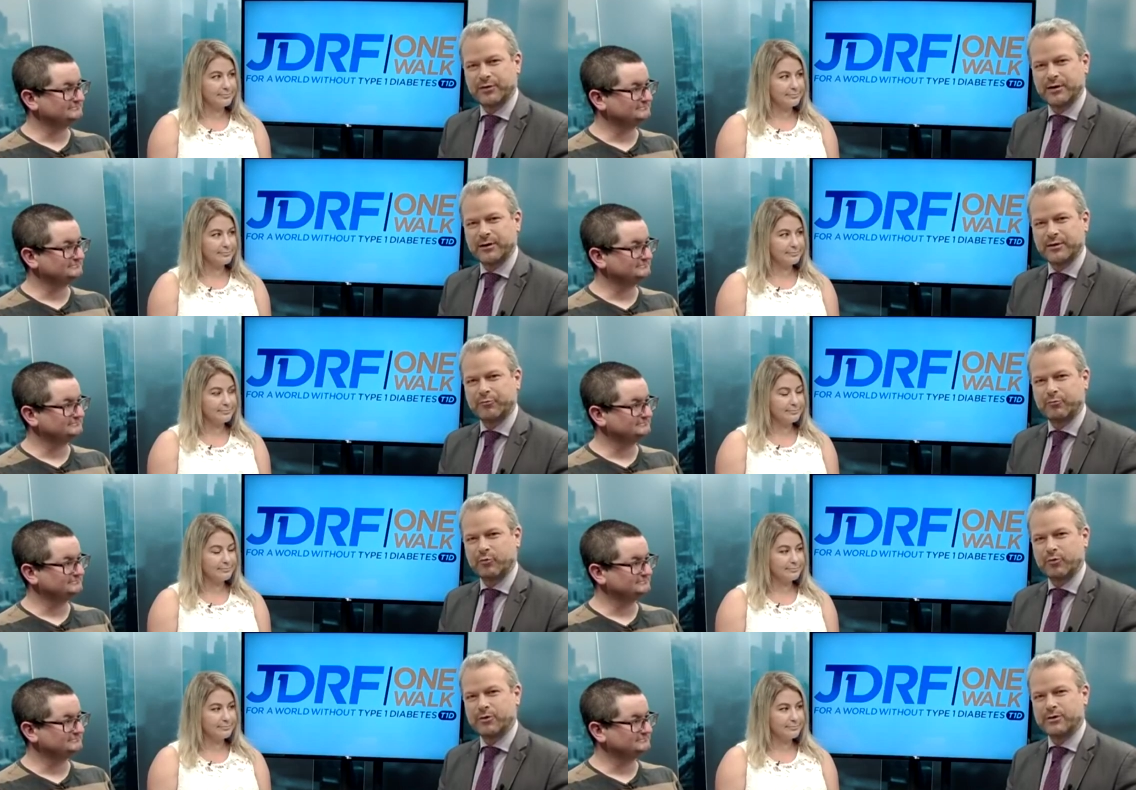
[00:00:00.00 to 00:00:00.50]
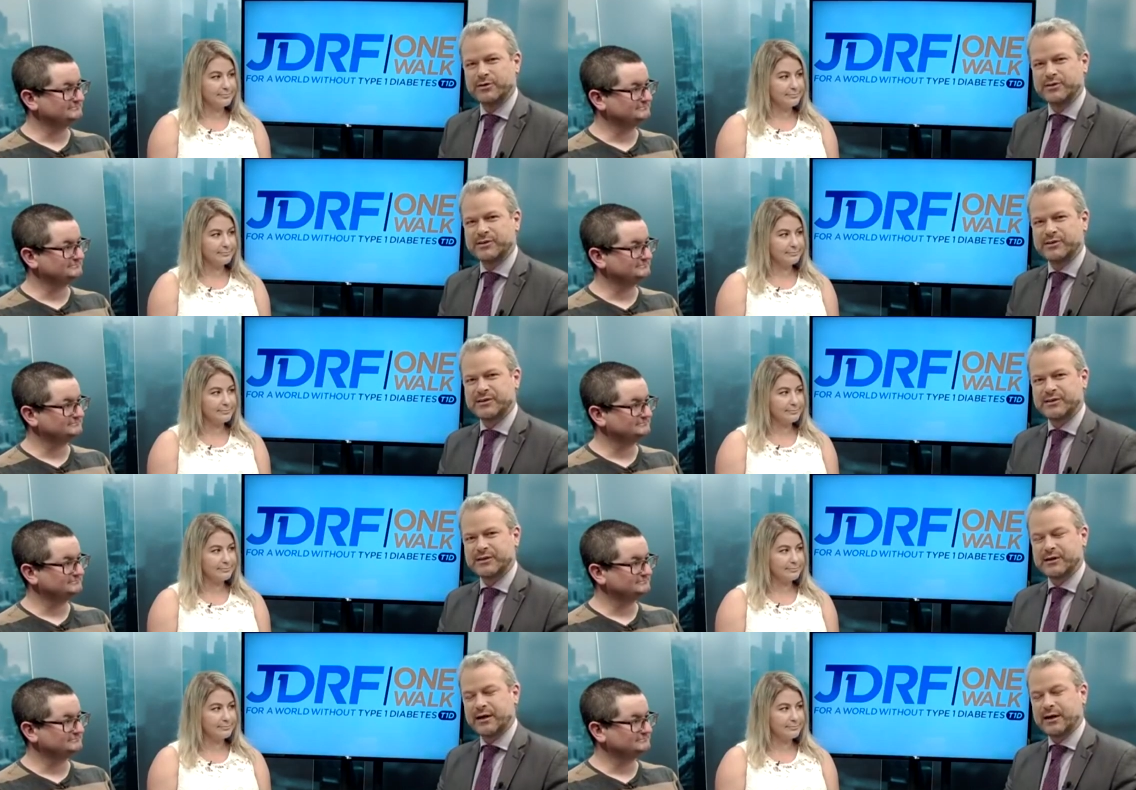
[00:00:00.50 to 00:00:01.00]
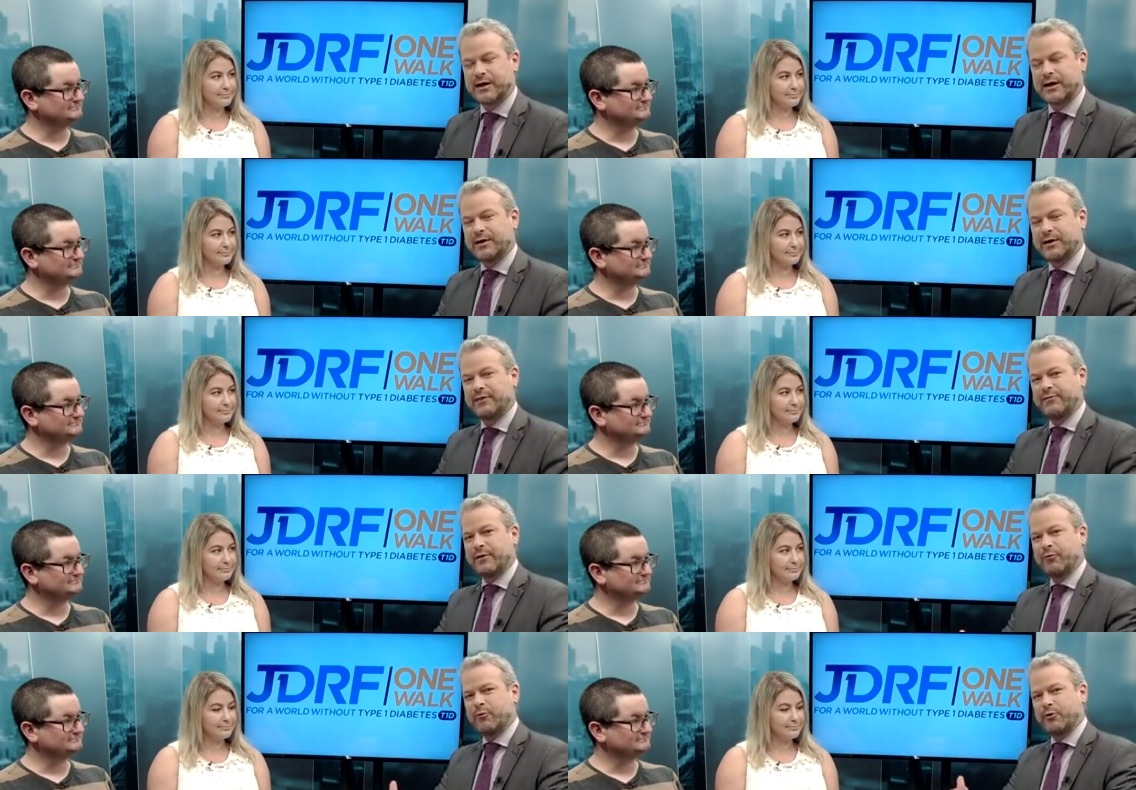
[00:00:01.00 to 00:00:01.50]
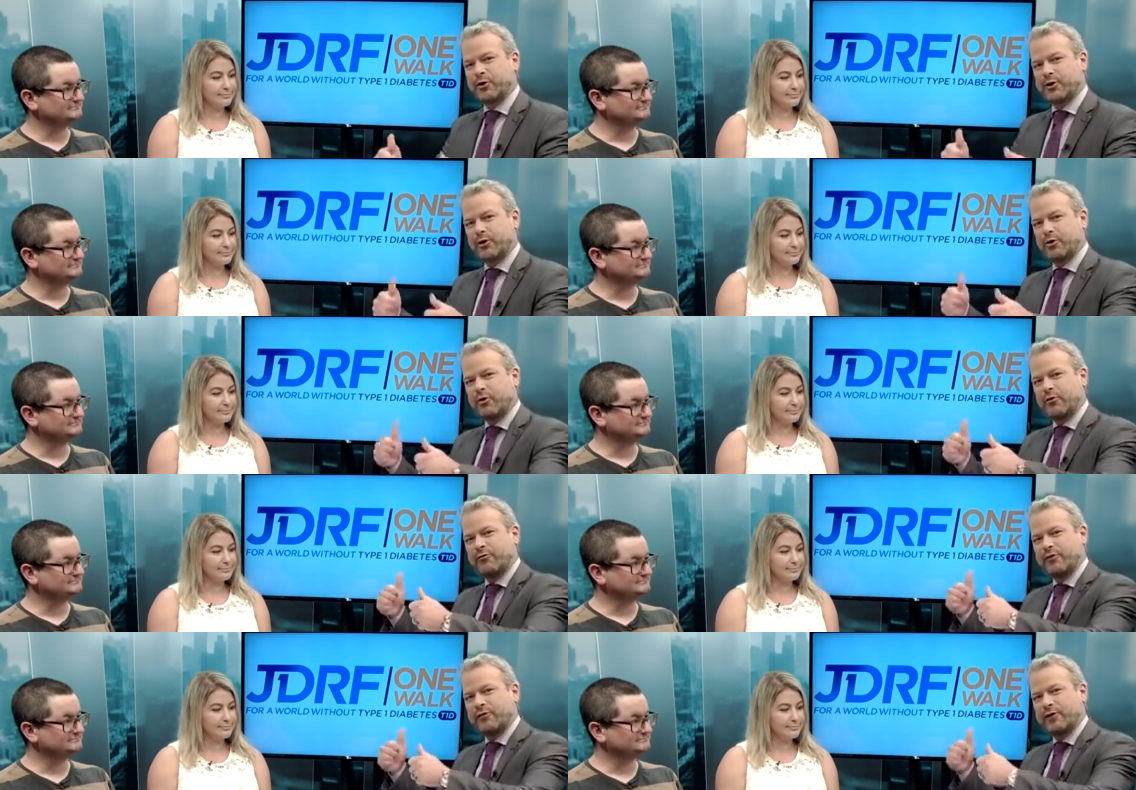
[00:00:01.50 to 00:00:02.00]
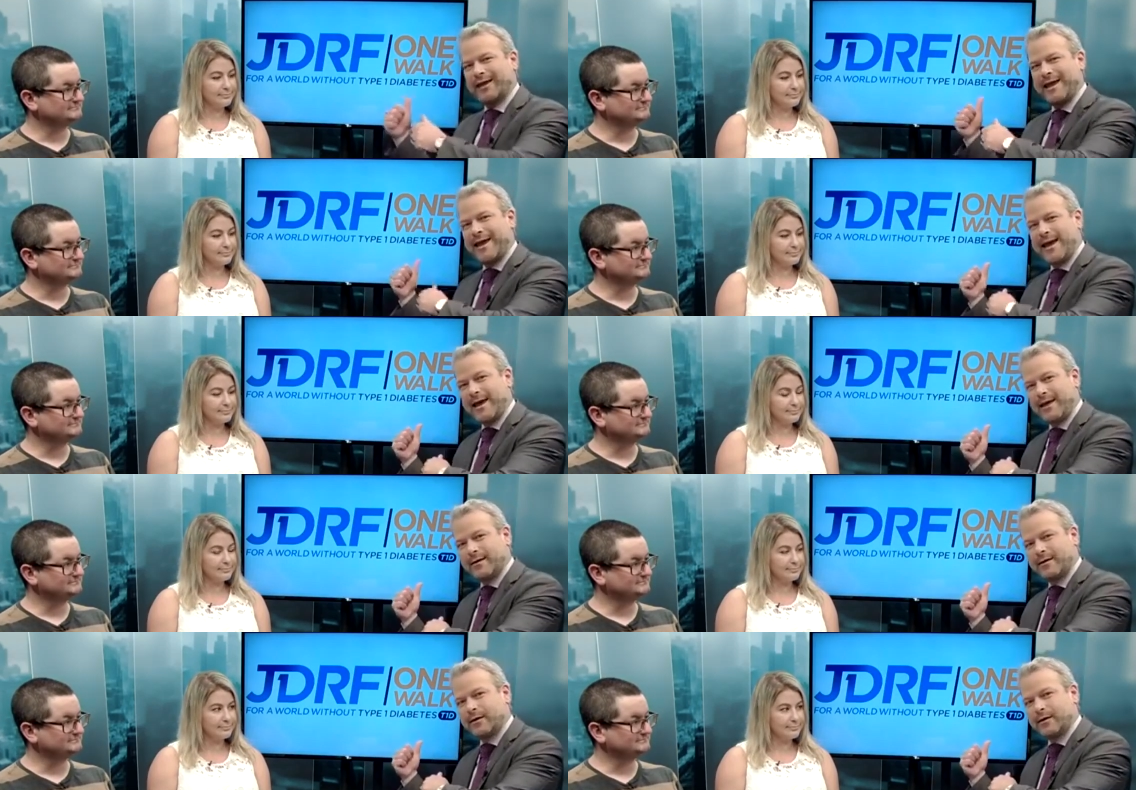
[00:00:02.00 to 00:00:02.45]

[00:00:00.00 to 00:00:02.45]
Speaker 1: whereas if I were to go over to Canada,